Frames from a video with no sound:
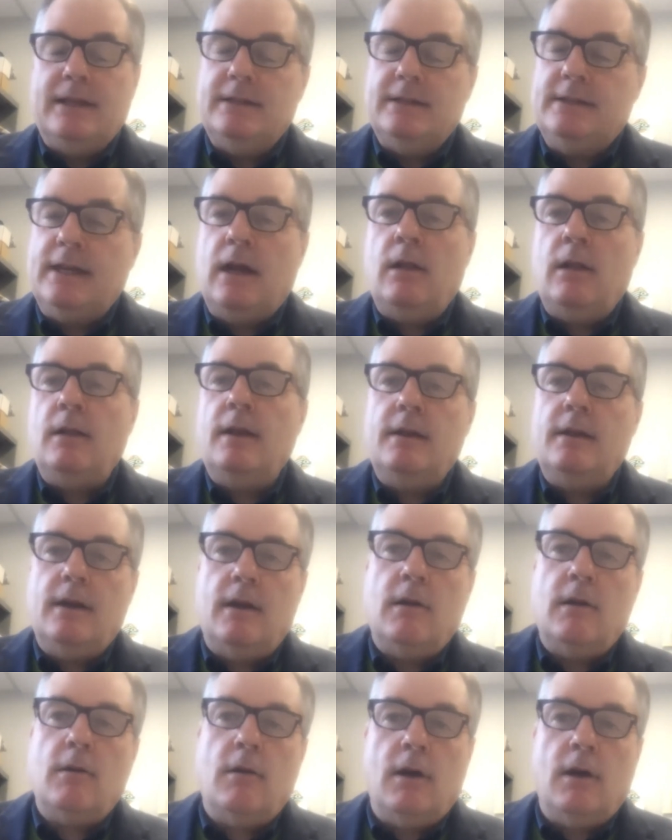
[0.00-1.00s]
Tell
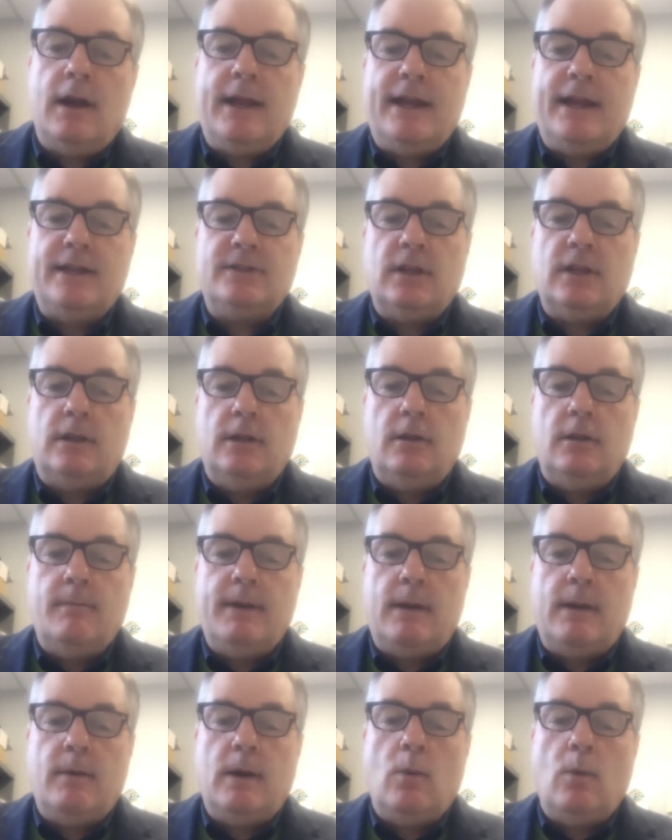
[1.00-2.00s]
our audience a little
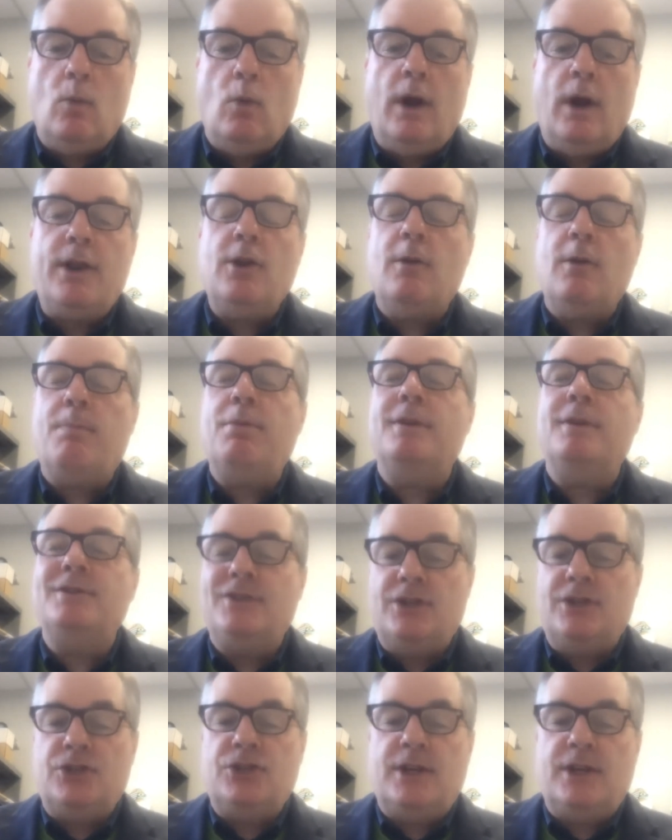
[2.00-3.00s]
bit about what your
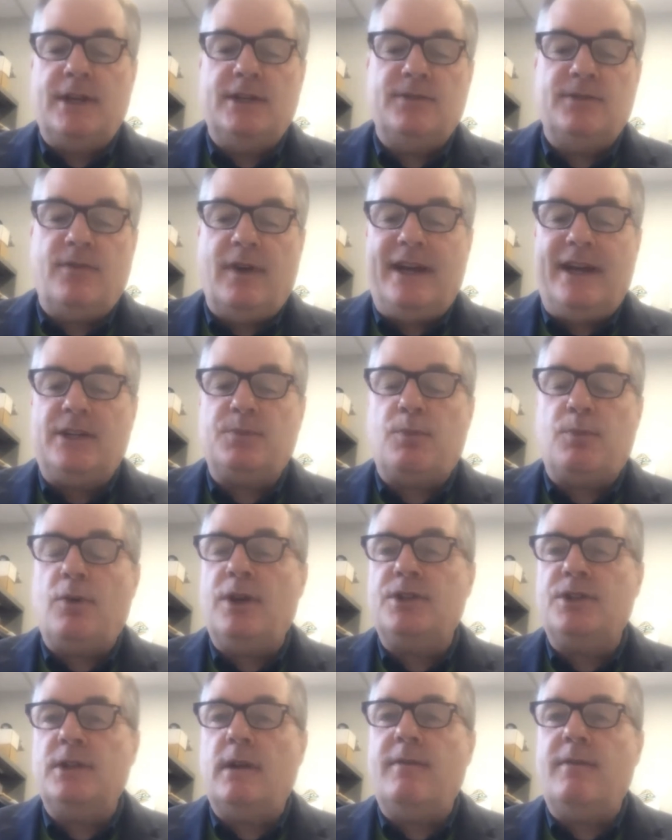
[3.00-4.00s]
position as Vice
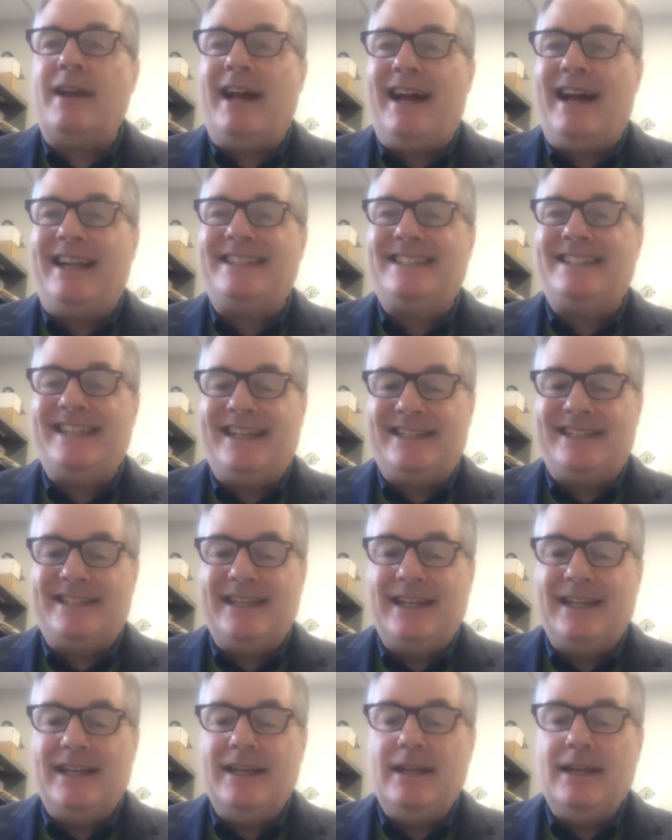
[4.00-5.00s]
President of Content
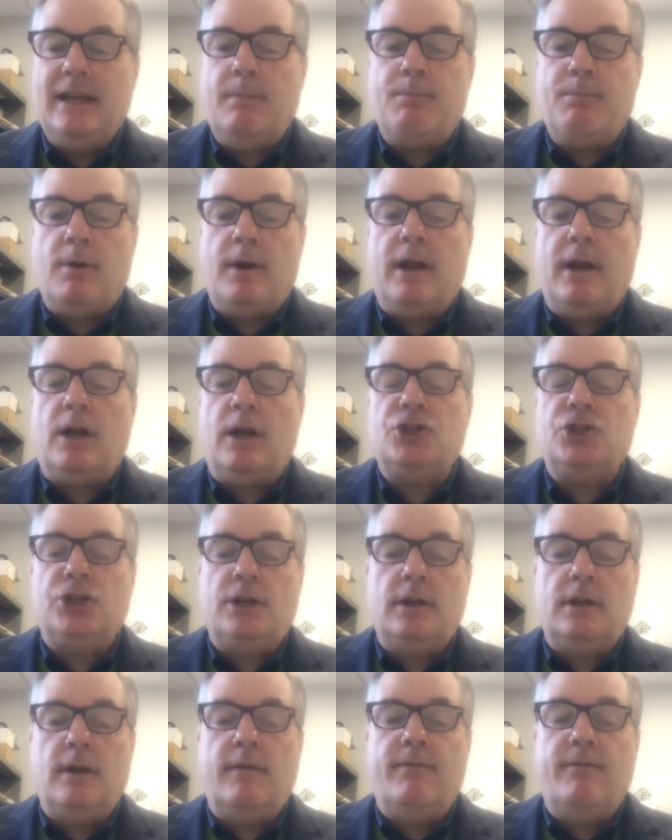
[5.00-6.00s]
and
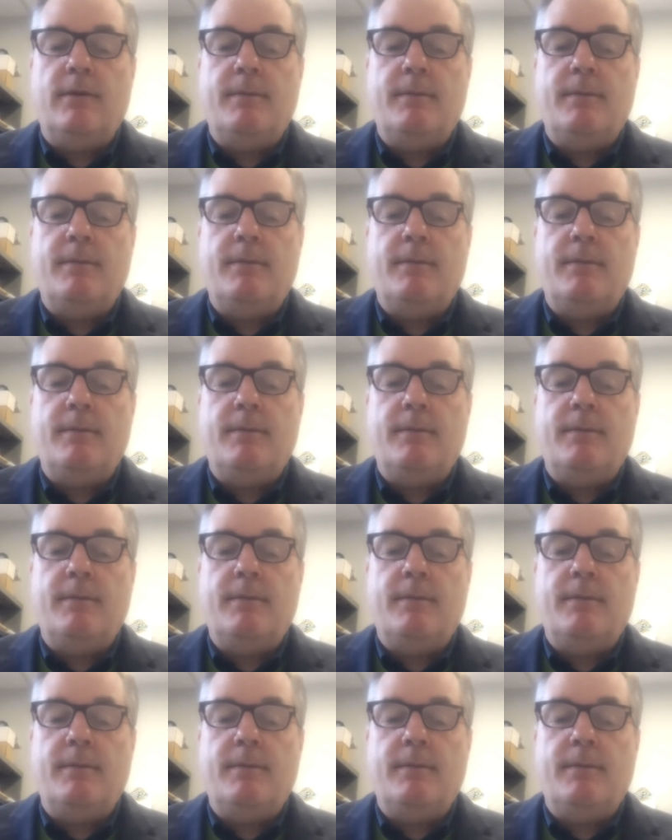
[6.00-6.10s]
Production of the